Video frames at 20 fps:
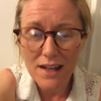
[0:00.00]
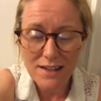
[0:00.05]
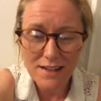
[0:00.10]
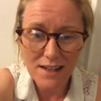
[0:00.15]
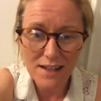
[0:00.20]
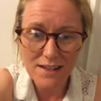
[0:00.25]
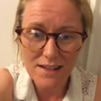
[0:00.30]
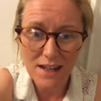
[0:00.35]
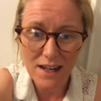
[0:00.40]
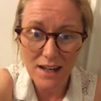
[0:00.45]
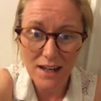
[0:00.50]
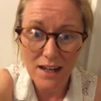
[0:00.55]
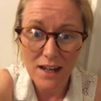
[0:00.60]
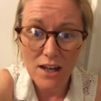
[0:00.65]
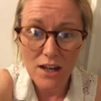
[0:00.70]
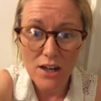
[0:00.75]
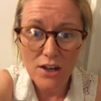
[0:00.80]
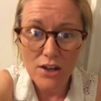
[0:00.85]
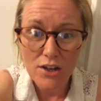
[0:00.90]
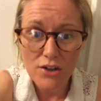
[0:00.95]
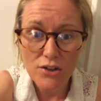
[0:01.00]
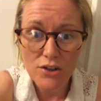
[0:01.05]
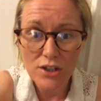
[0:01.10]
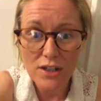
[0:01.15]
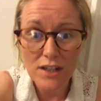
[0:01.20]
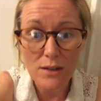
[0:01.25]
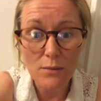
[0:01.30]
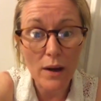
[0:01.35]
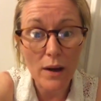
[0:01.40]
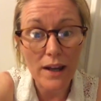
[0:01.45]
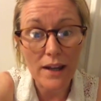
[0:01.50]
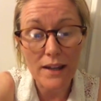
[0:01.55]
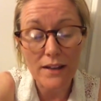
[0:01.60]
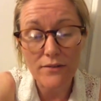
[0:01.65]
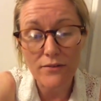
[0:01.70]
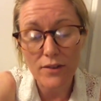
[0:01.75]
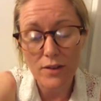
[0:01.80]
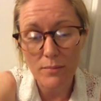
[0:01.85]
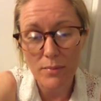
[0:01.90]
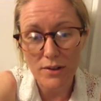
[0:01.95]
instead of saying she
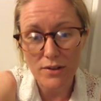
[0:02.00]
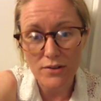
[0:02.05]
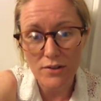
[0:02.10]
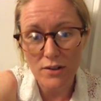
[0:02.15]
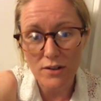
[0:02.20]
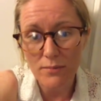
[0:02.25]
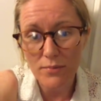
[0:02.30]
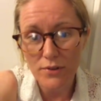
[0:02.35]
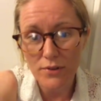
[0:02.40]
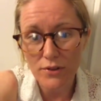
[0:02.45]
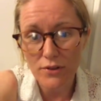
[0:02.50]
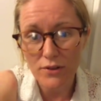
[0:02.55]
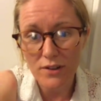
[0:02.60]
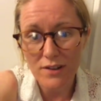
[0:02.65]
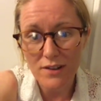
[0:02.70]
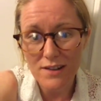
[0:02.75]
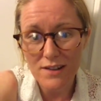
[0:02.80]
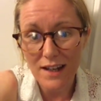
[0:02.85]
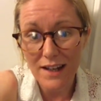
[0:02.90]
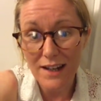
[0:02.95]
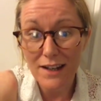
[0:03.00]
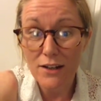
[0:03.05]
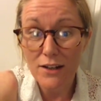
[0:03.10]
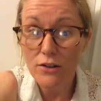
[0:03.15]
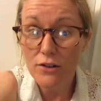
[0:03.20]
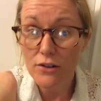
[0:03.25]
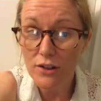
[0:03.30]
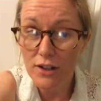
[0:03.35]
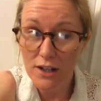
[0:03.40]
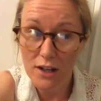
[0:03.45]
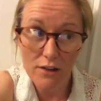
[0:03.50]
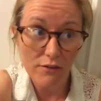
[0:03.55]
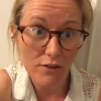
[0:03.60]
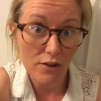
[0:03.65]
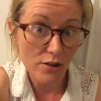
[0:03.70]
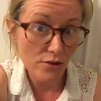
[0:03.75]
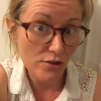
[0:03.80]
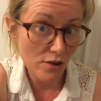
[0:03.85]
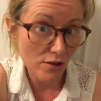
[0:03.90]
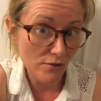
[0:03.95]
waited for the bus stop, you can say looking over
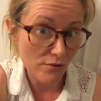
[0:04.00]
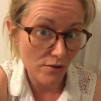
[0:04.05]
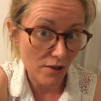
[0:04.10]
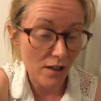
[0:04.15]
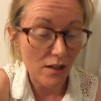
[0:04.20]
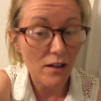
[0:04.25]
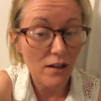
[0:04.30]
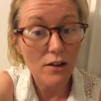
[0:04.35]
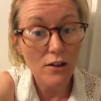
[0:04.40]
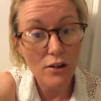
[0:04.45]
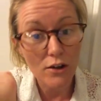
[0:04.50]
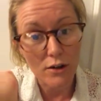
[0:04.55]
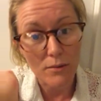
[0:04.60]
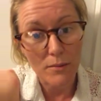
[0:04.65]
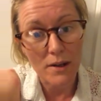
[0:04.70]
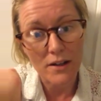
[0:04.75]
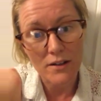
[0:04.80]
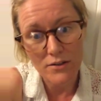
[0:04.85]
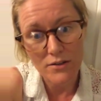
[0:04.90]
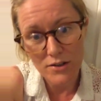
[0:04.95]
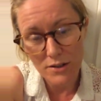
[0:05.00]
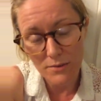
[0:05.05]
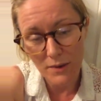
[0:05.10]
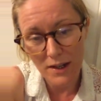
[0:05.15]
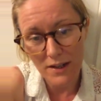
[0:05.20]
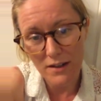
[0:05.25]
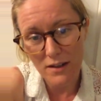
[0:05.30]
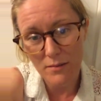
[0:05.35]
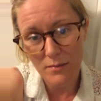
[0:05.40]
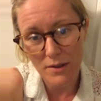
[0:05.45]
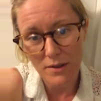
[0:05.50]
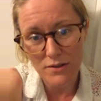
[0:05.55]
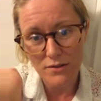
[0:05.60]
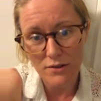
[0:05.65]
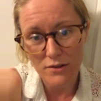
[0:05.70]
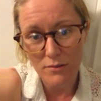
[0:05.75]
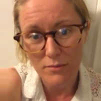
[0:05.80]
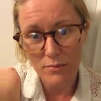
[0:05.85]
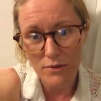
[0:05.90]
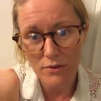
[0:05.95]
her shoulder, comma, she waited at the bus
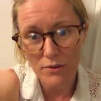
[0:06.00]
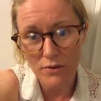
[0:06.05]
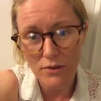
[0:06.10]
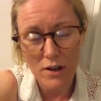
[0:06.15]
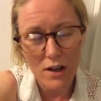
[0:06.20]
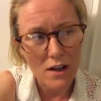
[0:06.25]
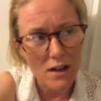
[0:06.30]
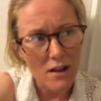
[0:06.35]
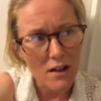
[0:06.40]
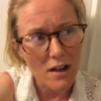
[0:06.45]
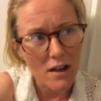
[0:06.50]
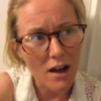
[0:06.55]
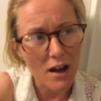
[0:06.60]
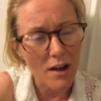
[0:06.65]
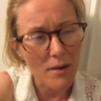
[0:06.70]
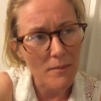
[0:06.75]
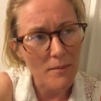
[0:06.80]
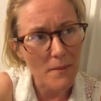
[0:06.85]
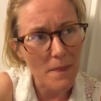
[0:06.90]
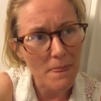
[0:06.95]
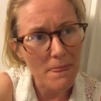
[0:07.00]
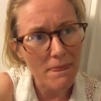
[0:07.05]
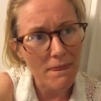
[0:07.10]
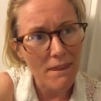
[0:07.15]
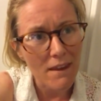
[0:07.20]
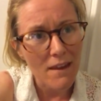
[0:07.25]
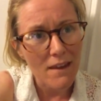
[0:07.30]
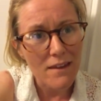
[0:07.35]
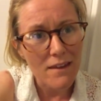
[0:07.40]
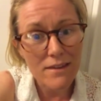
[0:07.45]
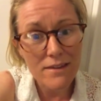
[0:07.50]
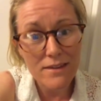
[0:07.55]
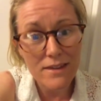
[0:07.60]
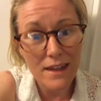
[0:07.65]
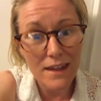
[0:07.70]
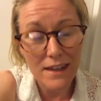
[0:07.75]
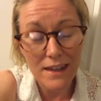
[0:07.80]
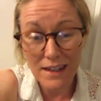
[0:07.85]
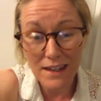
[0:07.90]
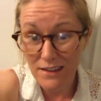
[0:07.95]
stop, or
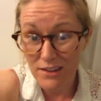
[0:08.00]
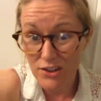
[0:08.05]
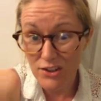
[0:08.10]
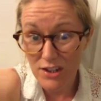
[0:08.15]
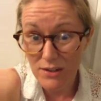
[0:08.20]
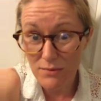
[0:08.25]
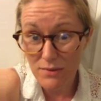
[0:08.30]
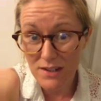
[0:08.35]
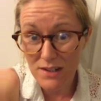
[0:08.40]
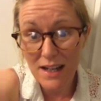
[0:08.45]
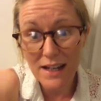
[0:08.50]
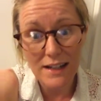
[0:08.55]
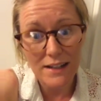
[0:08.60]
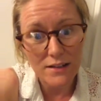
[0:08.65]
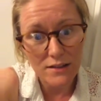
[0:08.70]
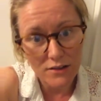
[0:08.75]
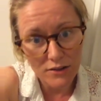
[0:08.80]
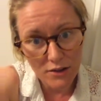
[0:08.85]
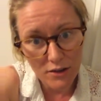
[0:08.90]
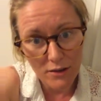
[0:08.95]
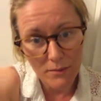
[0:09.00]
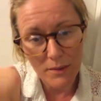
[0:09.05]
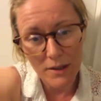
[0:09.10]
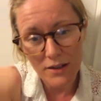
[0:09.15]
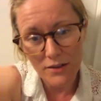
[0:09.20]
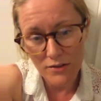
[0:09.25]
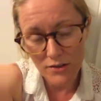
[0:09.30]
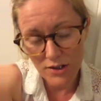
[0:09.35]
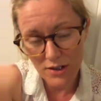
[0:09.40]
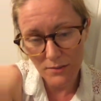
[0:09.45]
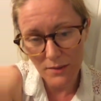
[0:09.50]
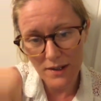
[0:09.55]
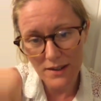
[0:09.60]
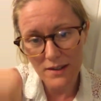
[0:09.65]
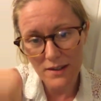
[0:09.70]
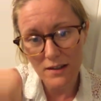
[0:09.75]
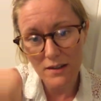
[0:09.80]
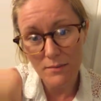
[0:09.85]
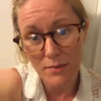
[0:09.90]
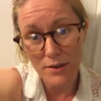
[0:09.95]
thinking that she was late, comma, she
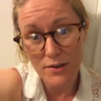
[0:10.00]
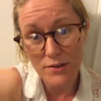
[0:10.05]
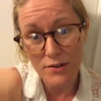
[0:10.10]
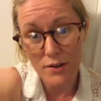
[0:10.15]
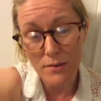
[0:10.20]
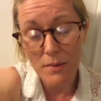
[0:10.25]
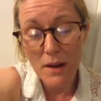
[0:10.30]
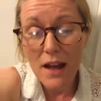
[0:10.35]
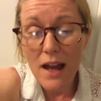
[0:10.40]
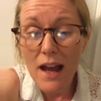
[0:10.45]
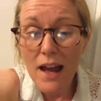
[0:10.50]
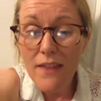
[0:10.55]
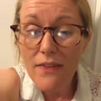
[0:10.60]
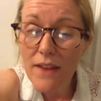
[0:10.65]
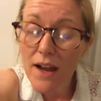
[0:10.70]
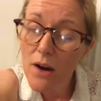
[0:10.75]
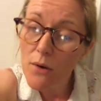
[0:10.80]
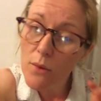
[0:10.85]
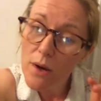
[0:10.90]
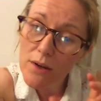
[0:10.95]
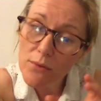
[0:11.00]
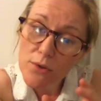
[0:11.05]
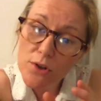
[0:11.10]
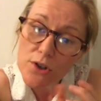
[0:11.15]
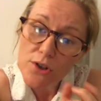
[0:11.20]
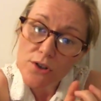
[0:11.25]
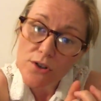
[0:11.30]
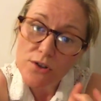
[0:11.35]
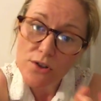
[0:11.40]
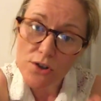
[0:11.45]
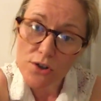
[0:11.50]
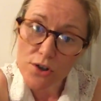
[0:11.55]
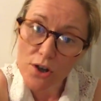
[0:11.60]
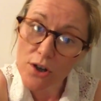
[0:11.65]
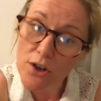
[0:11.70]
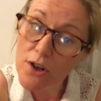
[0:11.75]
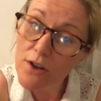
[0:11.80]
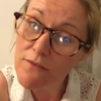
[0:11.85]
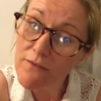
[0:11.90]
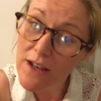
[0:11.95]
waited at the bus stop. And that way what you do is you
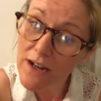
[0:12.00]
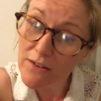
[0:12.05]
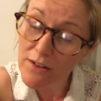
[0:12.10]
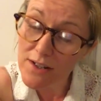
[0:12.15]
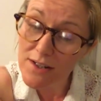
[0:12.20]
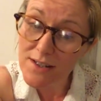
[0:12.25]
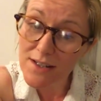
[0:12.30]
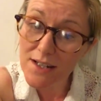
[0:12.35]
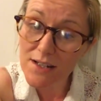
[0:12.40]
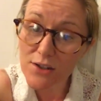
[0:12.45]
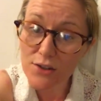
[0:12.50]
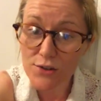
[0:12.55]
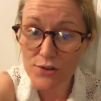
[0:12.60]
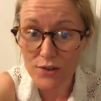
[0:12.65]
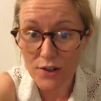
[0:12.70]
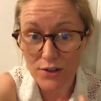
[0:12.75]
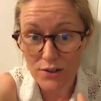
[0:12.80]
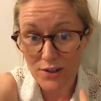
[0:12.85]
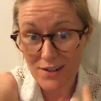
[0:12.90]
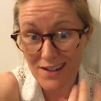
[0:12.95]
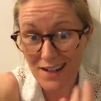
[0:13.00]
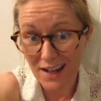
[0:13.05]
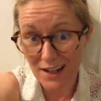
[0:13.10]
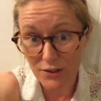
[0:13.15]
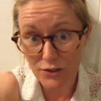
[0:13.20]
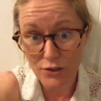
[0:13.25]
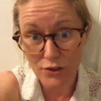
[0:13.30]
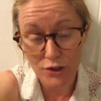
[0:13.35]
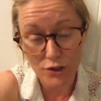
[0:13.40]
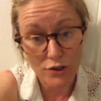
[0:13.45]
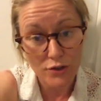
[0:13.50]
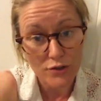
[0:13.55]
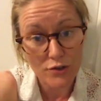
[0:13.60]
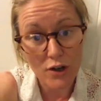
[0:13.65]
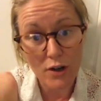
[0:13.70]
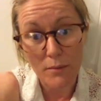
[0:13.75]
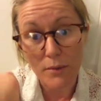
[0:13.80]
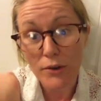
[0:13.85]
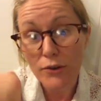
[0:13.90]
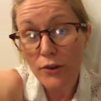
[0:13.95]
show you can vary your sentence structures and you can use
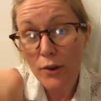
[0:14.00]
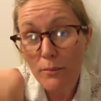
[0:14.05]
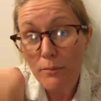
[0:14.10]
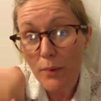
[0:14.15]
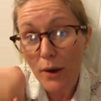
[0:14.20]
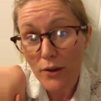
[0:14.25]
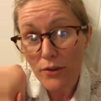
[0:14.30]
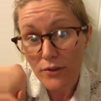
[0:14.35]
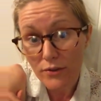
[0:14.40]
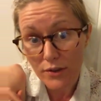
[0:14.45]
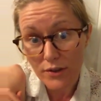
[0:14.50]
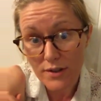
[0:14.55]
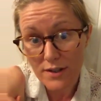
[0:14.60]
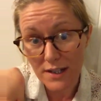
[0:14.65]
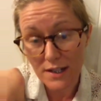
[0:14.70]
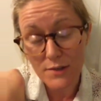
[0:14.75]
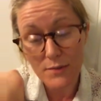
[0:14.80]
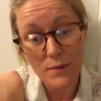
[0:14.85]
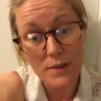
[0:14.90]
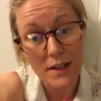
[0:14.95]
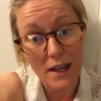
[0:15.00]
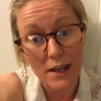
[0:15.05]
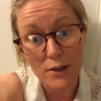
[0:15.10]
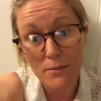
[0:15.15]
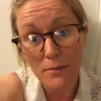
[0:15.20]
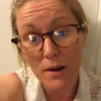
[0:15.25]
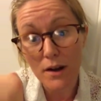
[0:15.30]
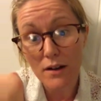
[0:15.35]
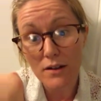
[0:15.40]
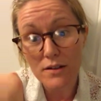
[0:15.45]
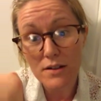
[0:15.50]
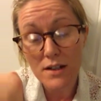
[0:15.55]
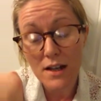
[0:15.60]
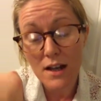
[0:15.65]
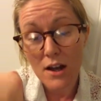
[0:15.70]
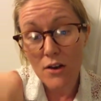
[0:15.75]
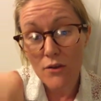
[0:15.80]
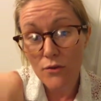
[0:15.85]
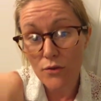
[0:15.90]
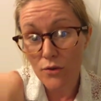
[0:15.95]
commas. So both of those things would get you marks
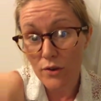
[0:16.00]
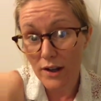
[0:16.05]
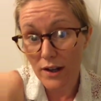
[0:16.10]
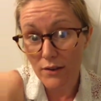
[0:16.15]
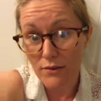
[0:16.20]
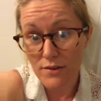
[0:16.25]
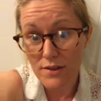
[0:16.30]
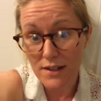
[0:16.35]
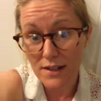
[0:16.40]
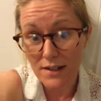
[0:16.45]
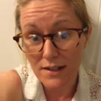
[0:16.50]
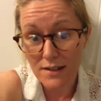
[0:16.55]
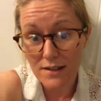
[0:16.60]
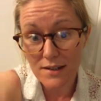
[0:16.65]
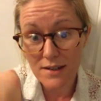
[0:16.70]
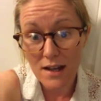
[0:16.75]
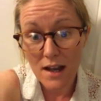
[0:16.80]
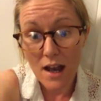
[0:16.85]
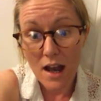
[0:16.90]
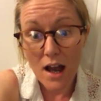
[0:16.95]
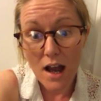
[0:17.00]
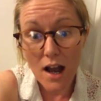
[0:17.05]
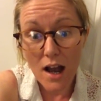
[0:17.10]
for AO6.